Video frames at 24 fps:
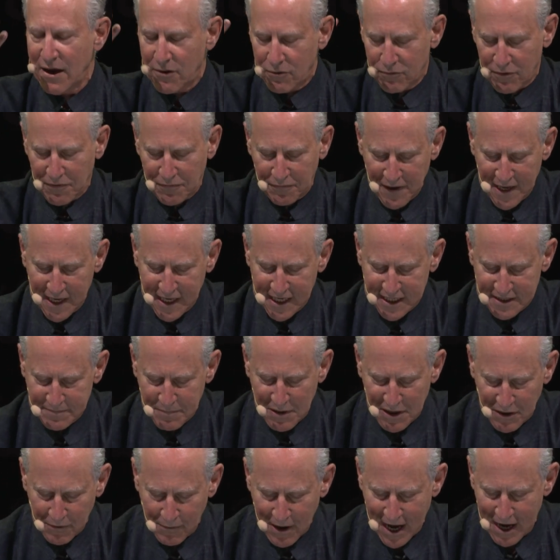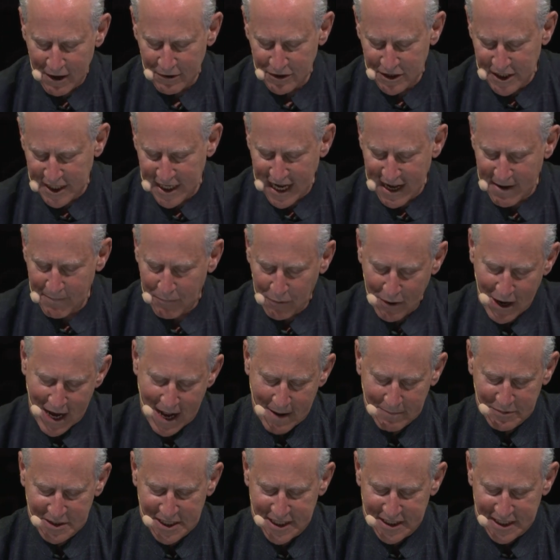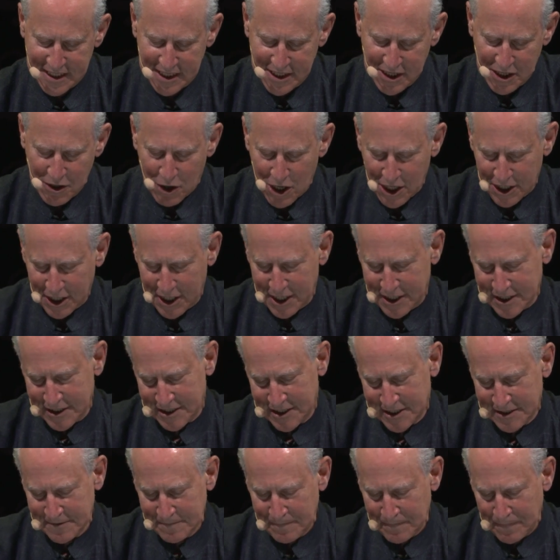Rafik has been around today, perhaps he's in the audience.